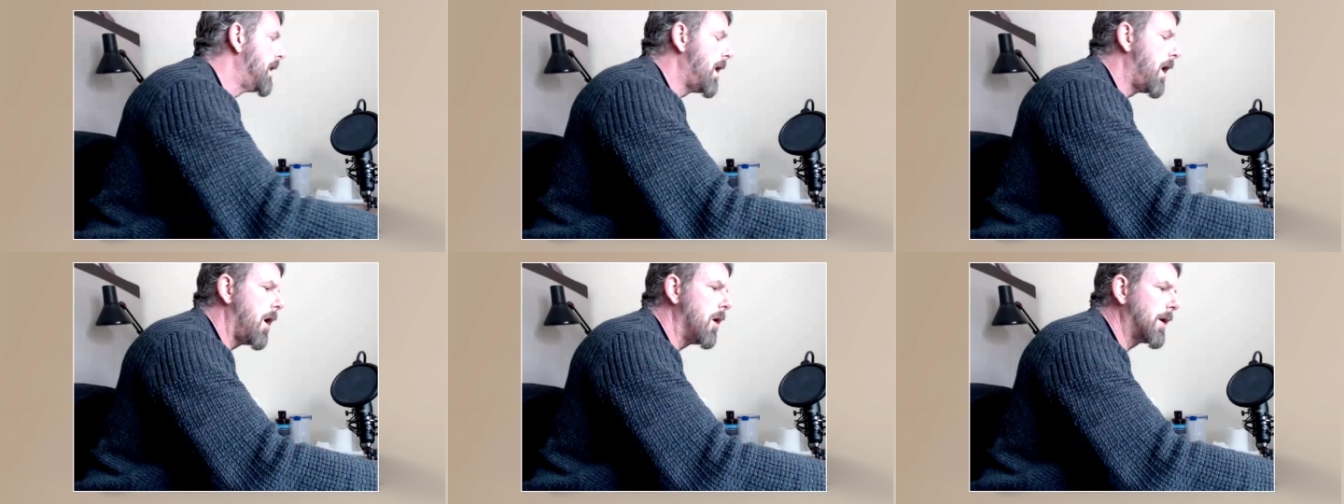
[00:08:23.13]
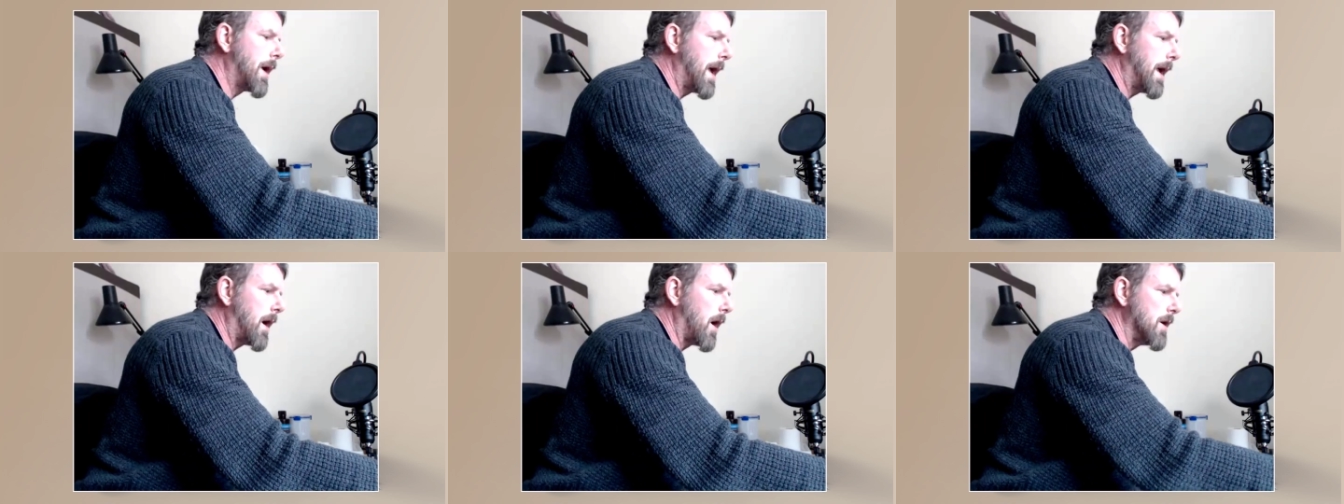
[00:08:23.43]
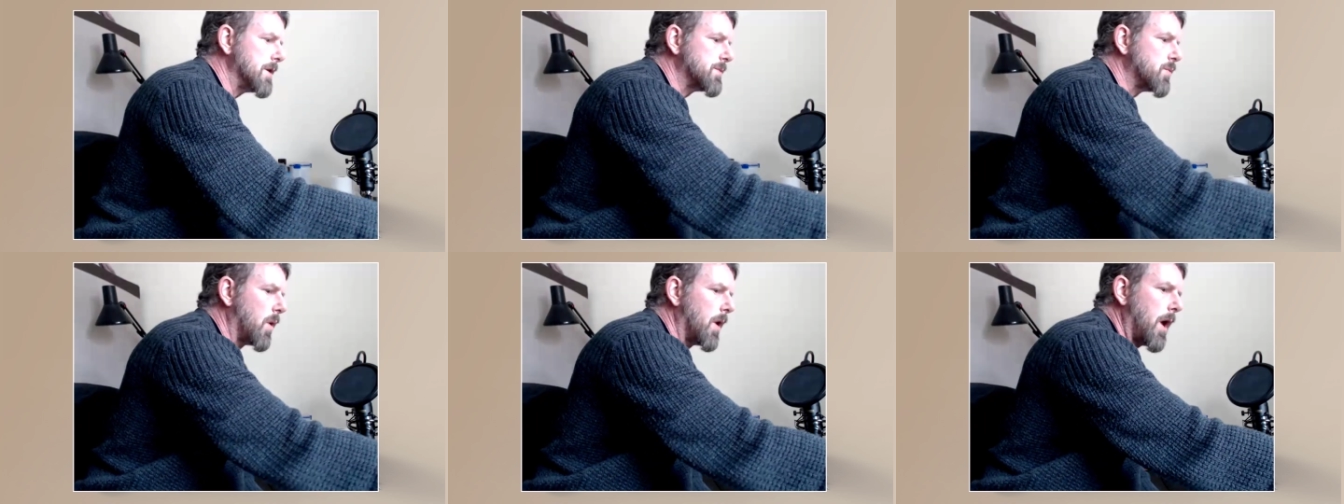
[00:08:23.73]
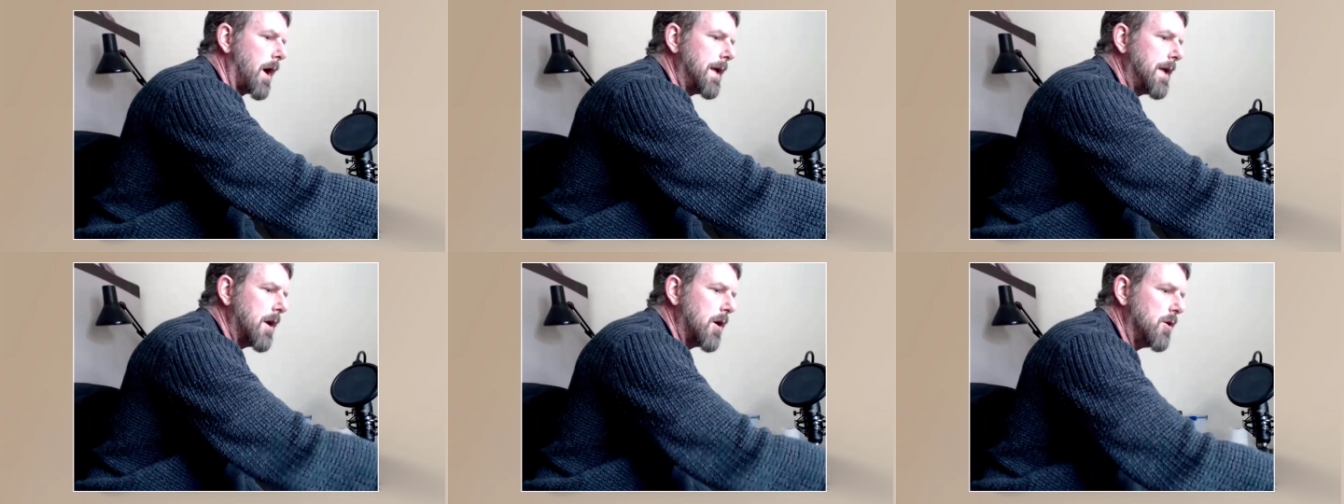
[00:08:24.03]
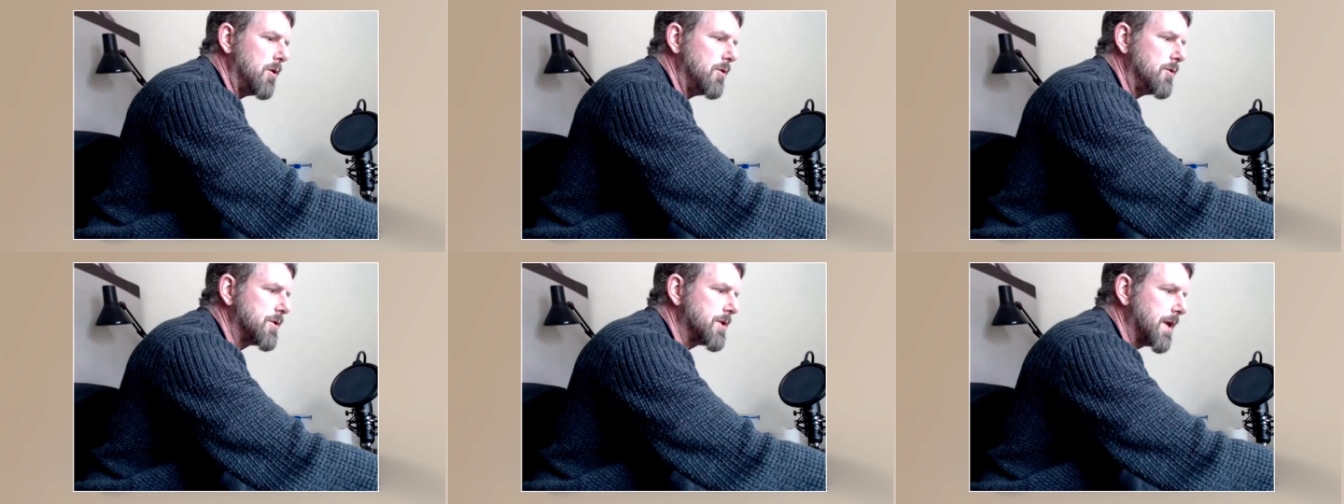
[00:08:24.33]
Okay guys, what I
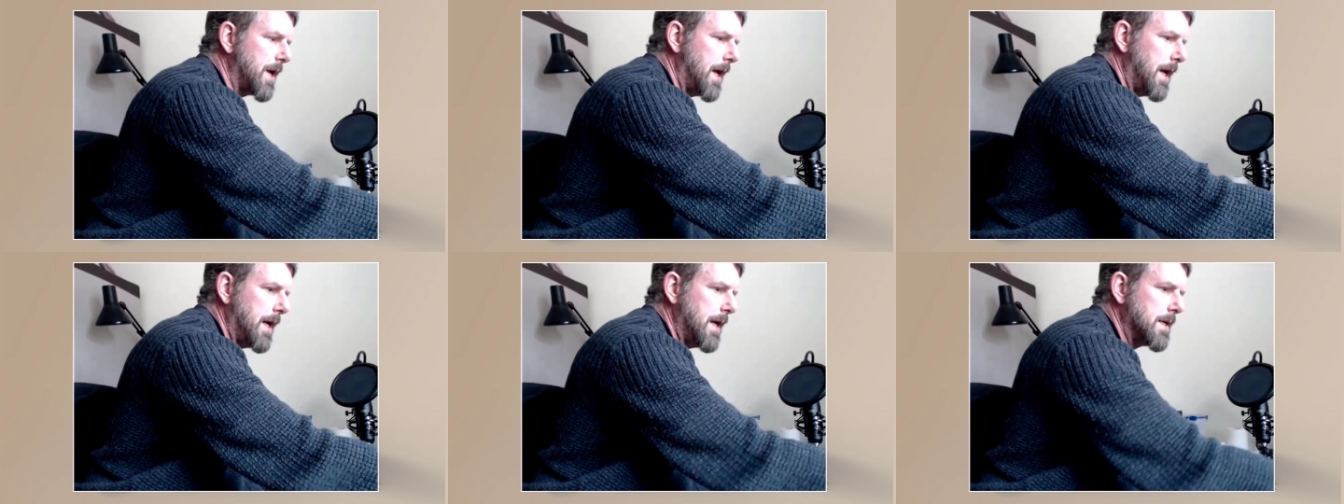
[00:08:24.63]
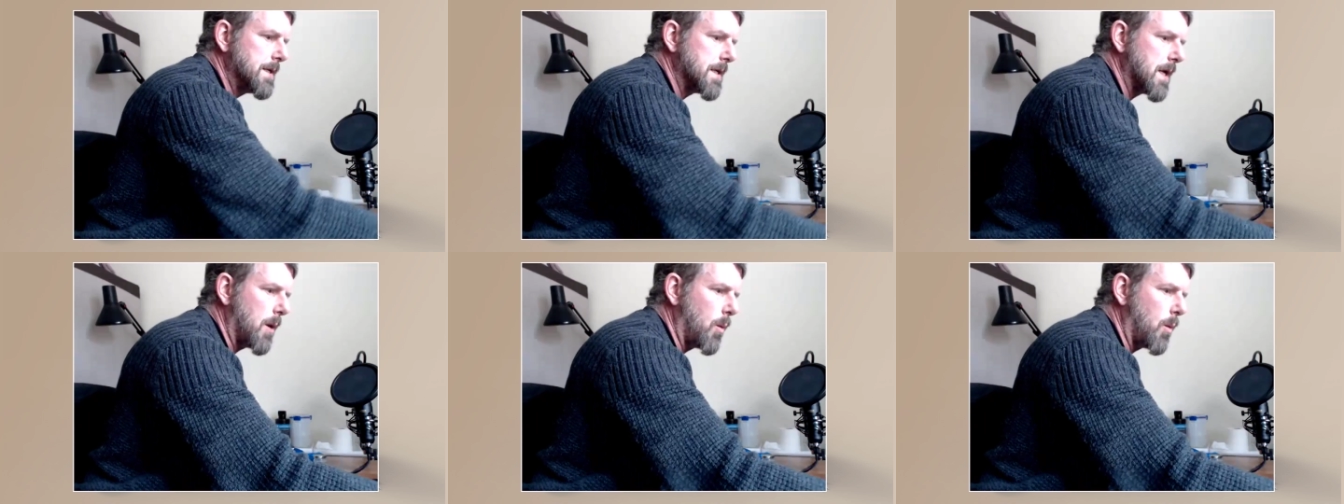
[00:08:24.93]
use is, uh,